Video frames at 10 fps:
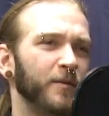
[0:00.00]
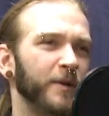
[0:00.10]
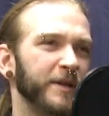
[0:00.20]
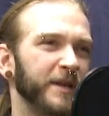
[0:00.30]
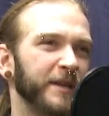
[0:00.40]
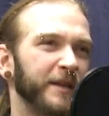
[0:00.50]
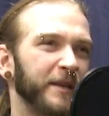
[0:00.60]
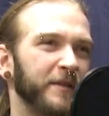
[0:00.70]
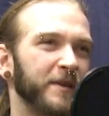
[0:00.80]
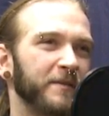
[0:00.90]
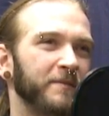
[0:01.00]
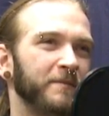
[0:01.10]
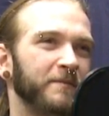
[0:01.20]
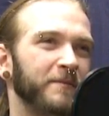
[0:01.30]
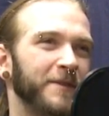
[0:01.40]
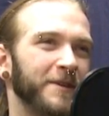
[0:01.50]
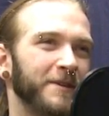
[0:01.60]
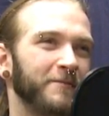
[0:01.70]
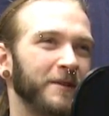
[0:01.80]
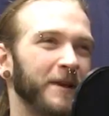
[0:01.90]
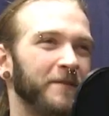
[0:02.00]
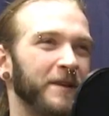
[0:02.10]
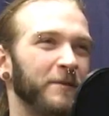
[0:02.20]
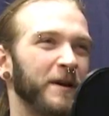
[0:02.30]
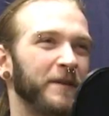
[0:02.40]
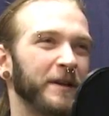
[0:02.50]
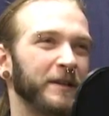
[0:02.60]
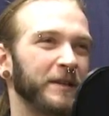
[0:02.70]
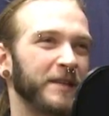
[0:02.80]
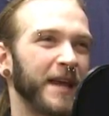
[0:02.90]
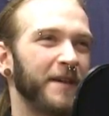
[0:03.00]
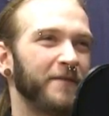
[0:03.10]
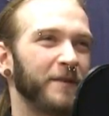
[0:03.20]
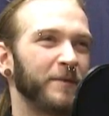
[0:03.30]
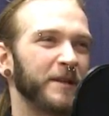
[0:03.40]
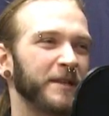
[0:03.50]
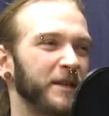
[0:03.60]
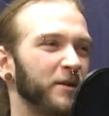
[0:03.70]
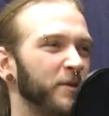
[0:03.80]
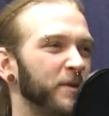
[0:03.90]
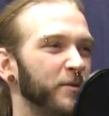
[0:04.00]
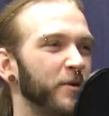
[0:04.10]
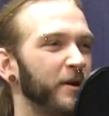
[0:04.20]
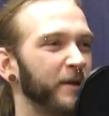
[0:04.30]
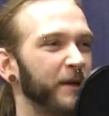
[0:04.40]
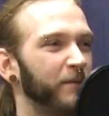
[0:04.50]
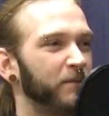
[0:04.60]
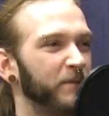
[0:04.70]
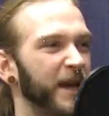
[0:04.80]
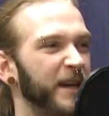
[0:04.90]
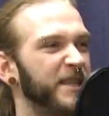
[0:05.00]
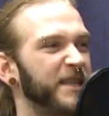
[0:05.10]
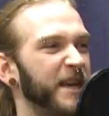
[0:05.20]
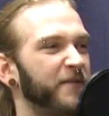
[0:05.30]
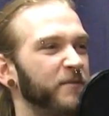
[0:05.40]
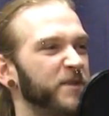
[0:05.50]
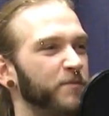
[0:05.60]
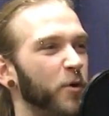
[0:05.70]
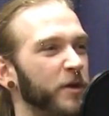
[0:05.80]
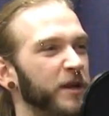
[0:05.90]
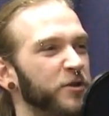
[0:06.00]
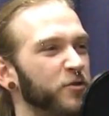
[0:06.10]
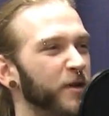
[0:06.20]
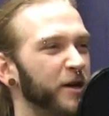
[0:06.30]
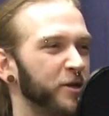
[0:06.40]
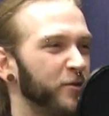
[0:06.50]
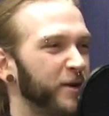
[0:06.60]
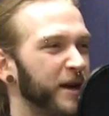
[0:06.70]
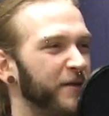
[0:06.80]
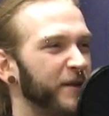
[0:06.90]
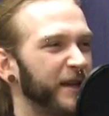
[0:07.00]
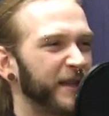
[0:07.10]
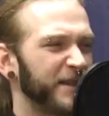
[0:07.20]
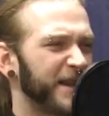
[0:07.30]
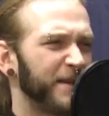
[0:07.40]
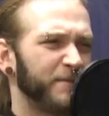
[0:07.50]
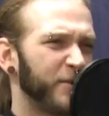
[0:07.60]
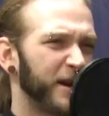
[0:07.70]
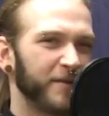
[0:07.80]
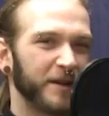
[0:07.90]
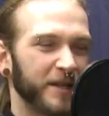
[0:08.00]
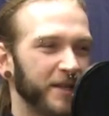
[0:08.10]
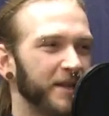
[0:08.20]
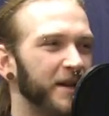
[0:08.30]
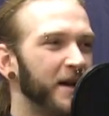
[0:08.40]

what is it, like I forget like the side effect, but it's like, you know, the people who are like getting sick from smoking too much or whatever. Right. Like there's that whatever disease.